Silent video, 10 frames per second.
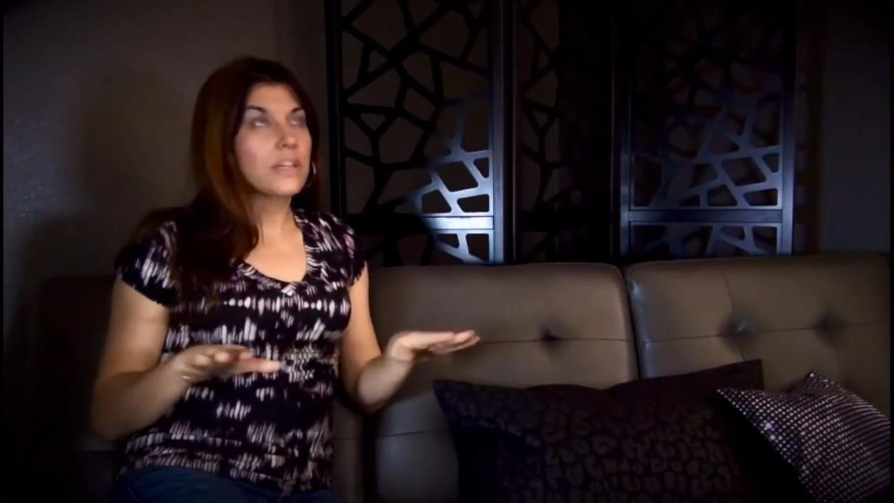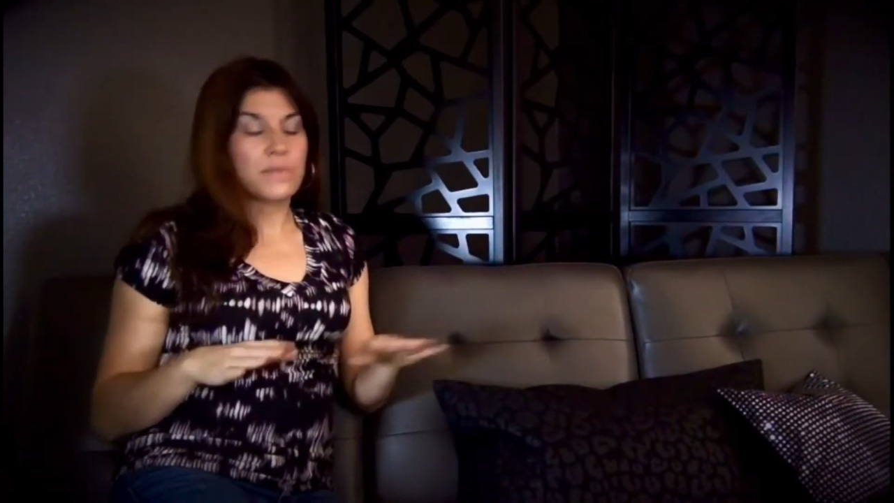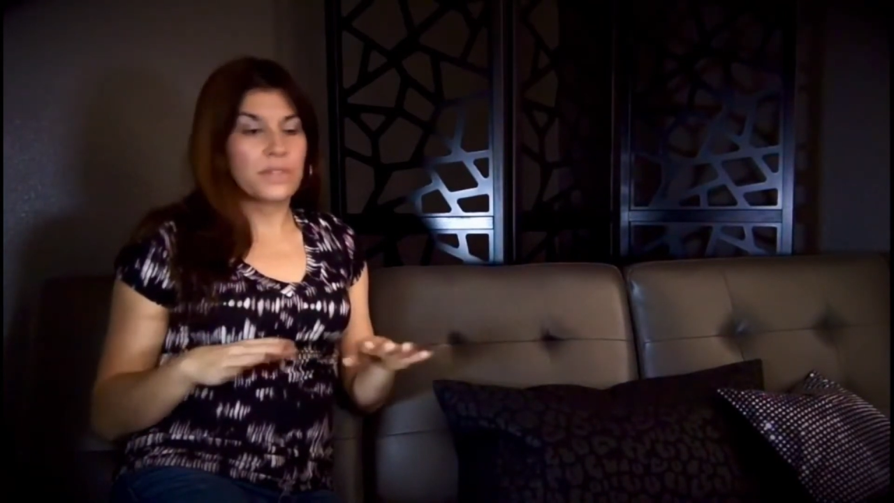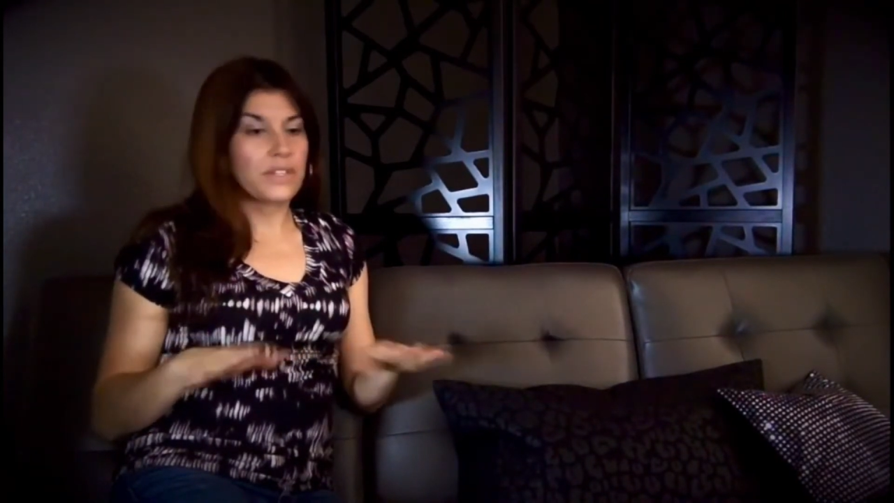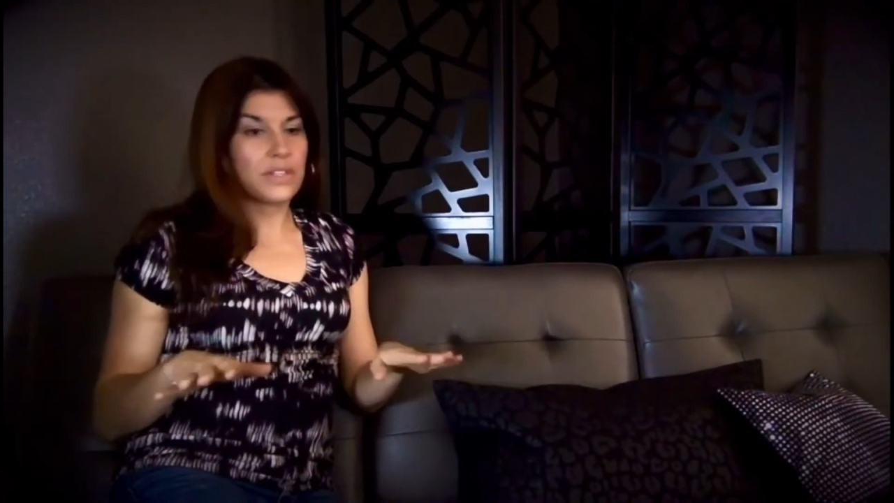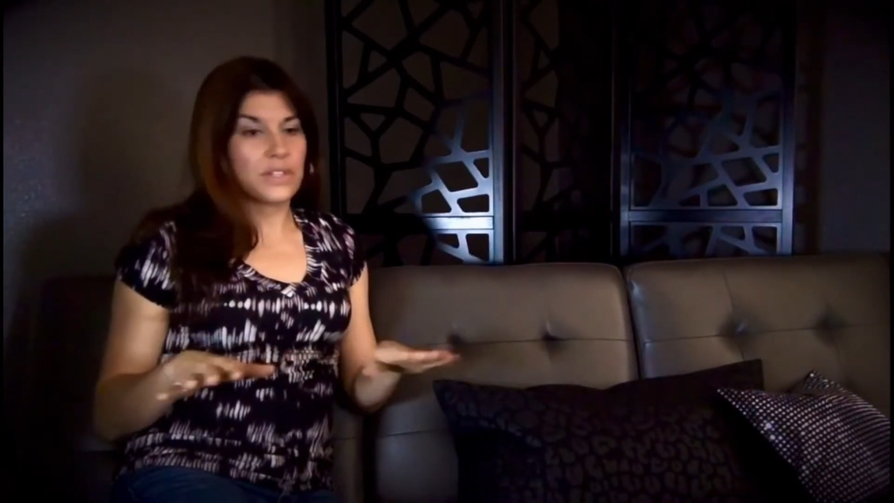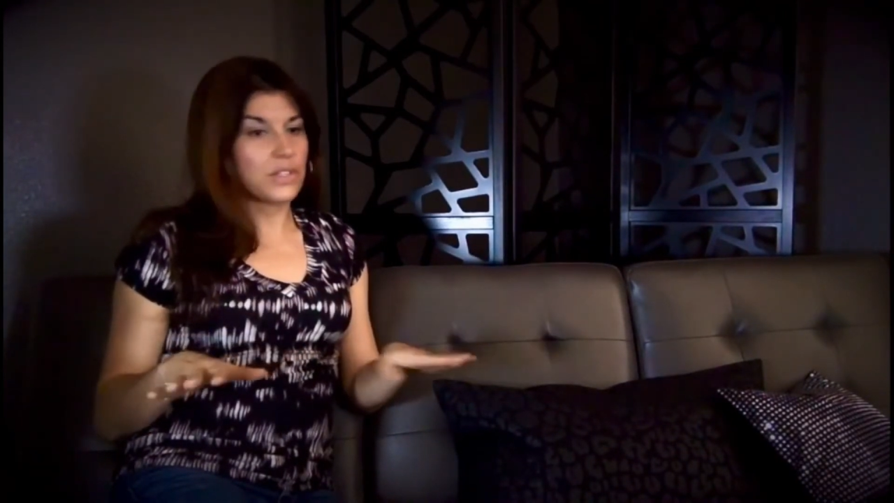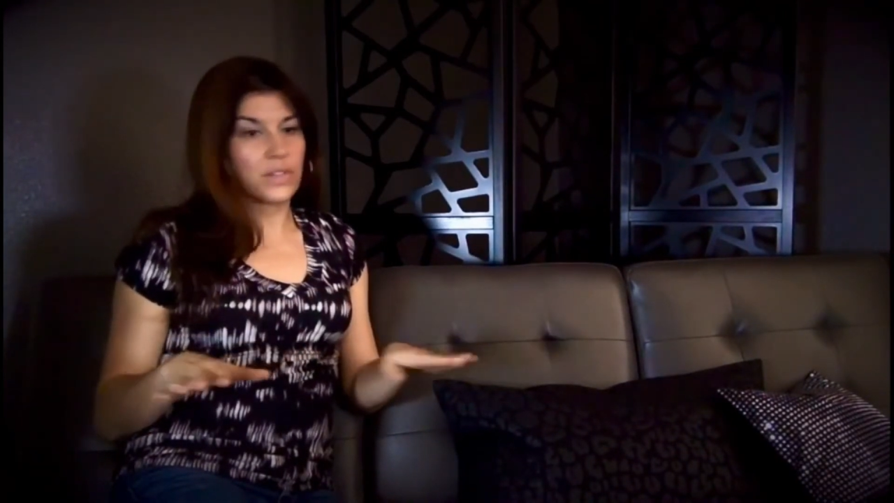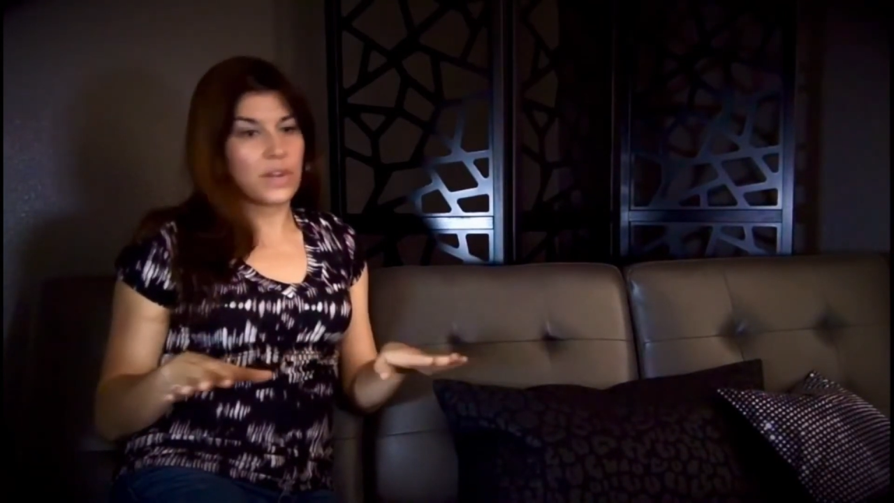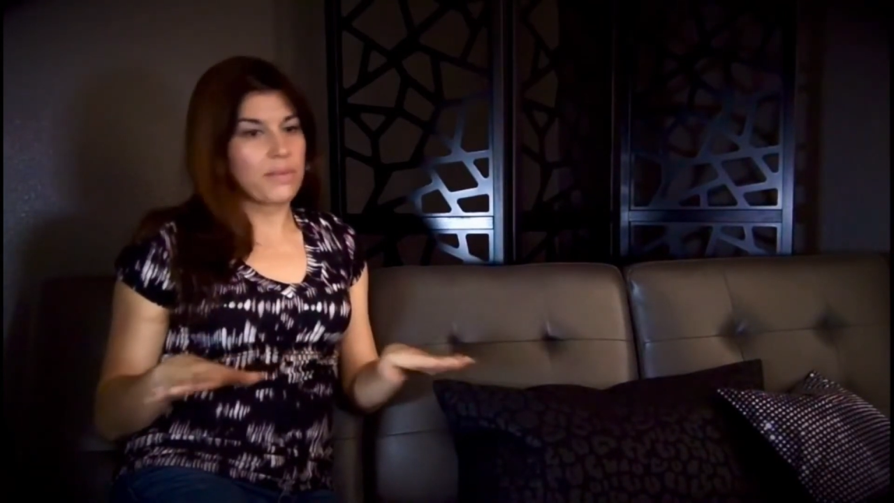in a million years
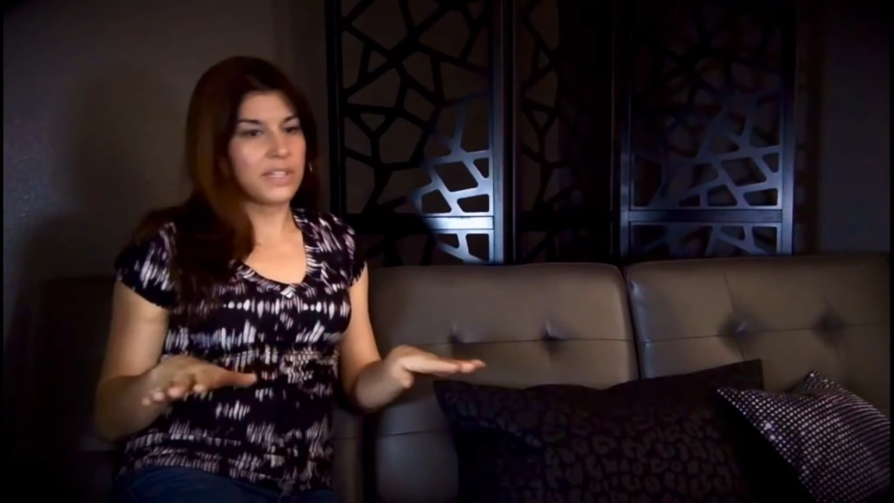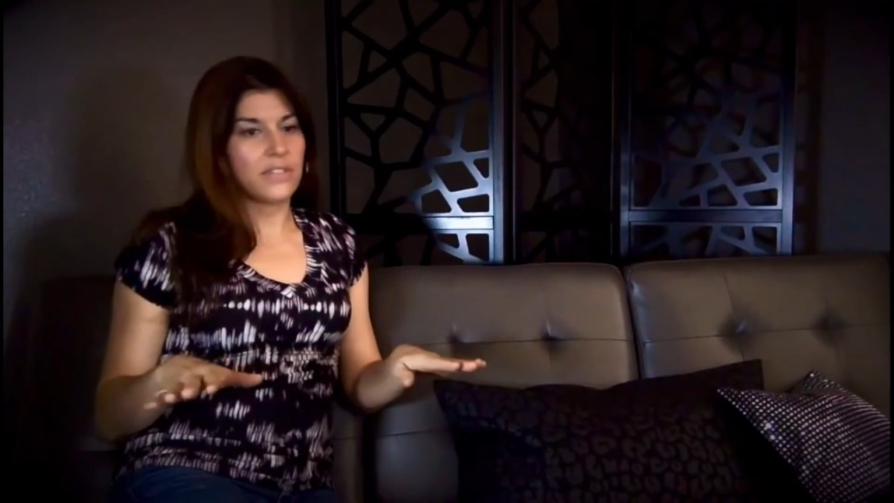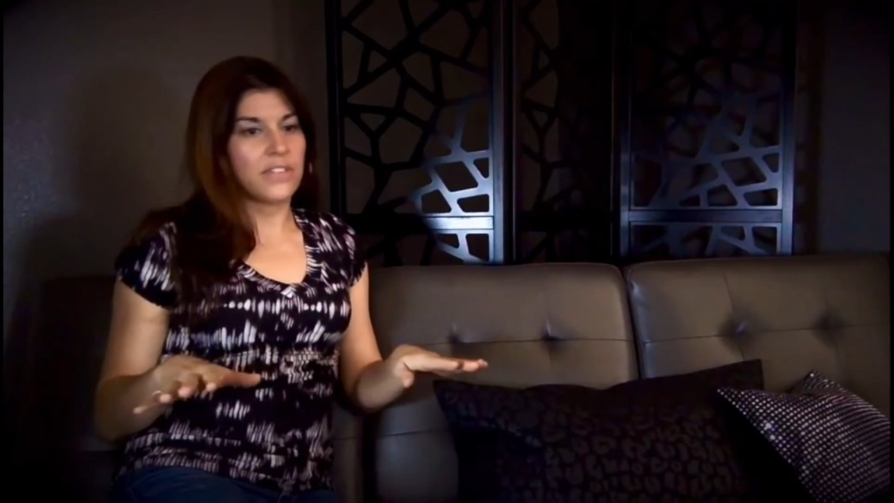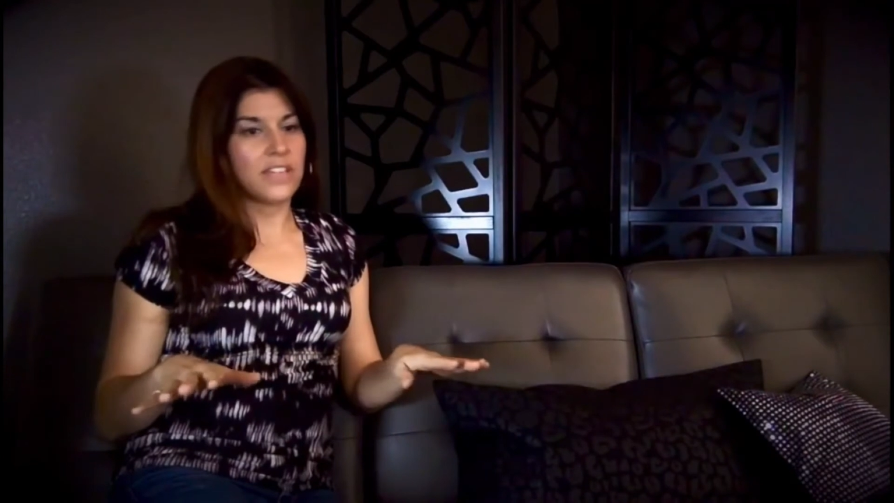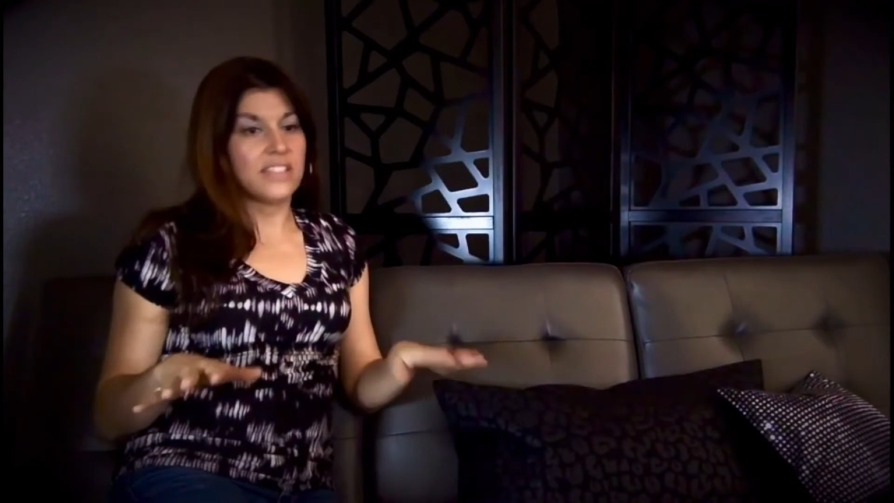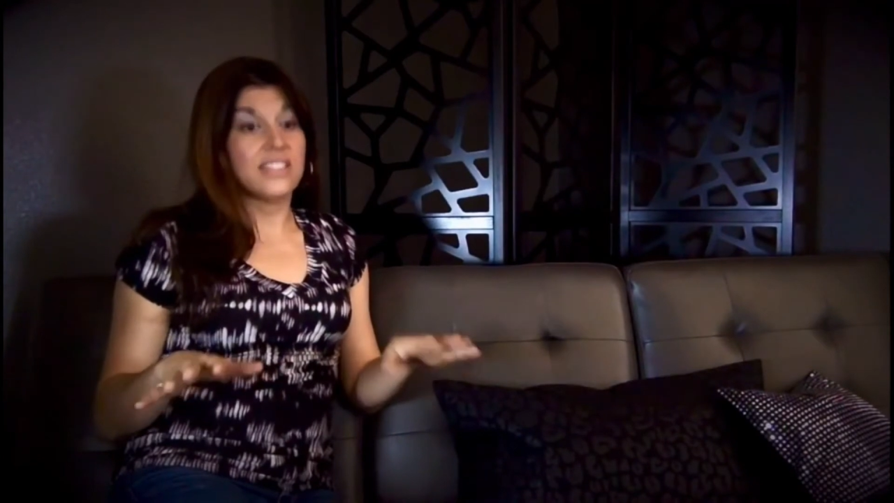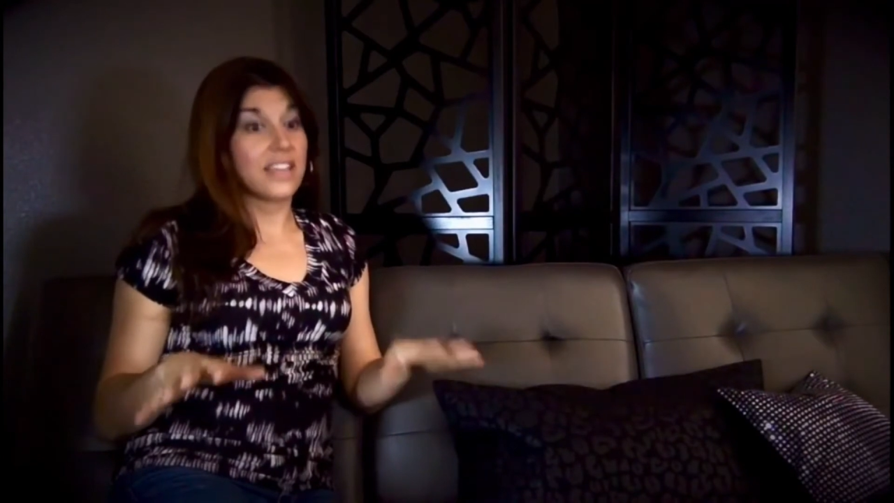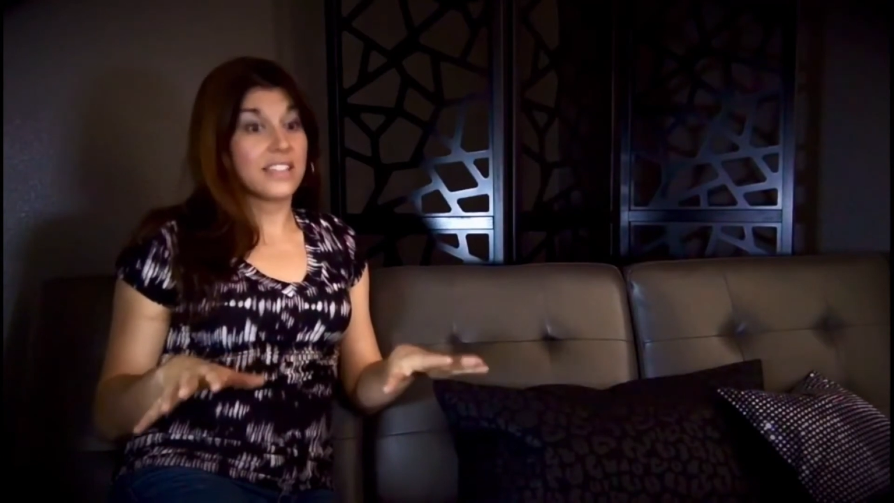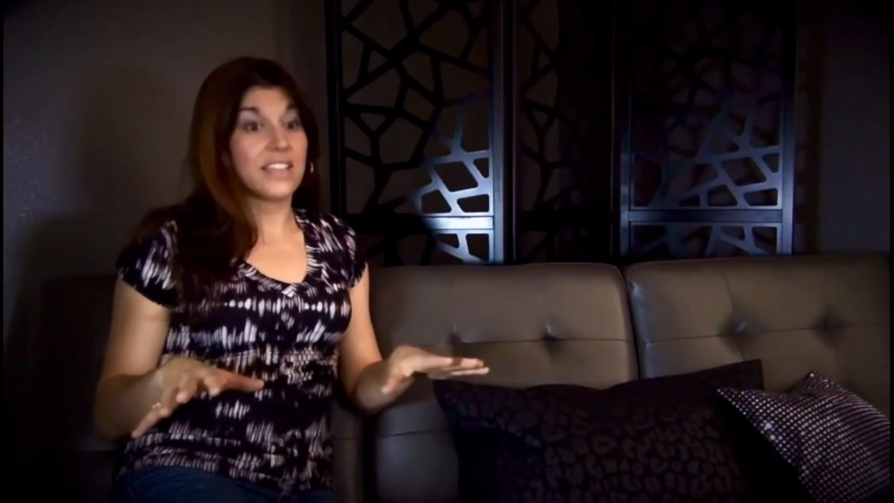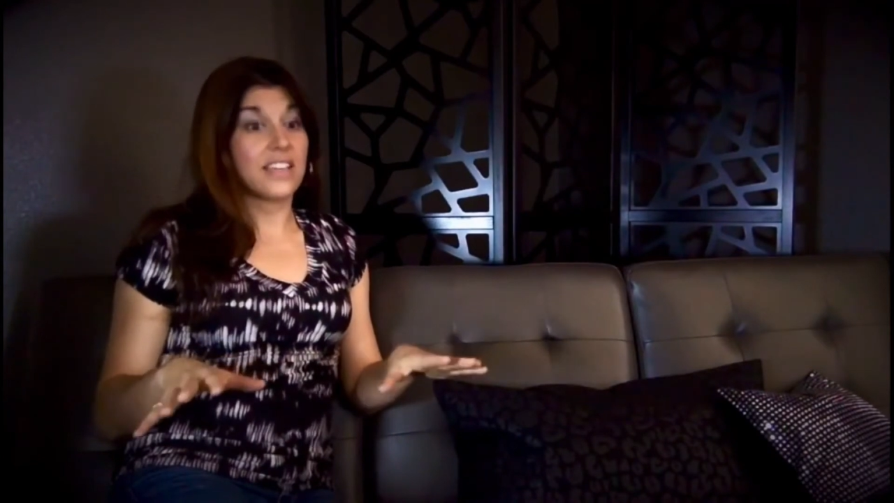describe myself as
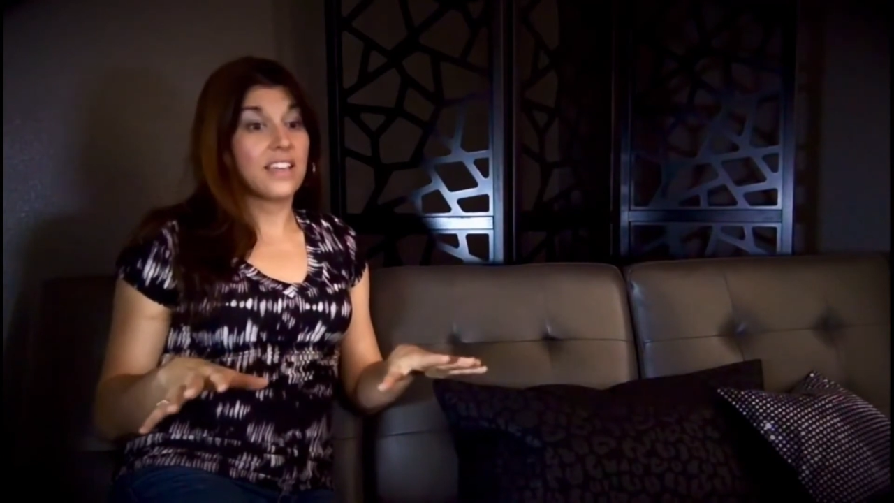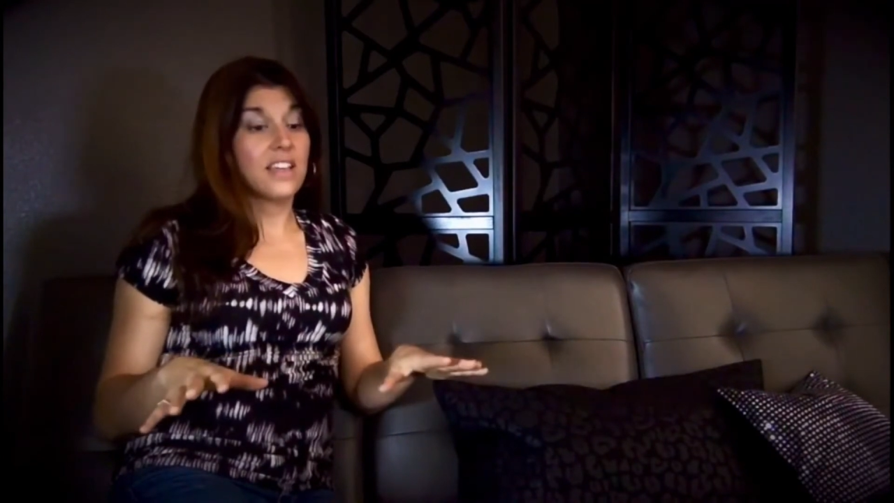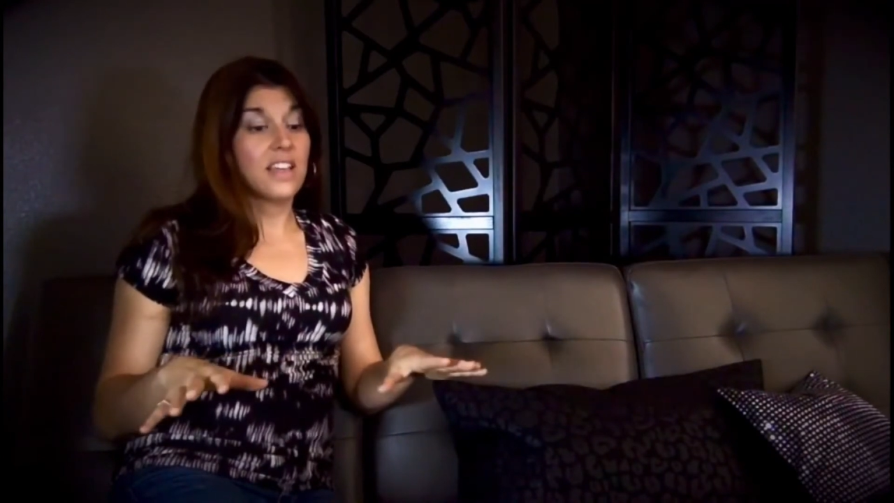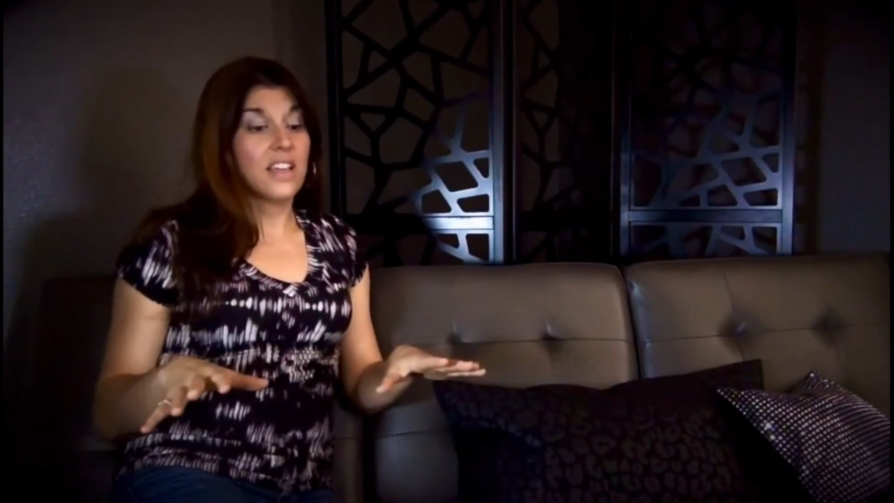sexy.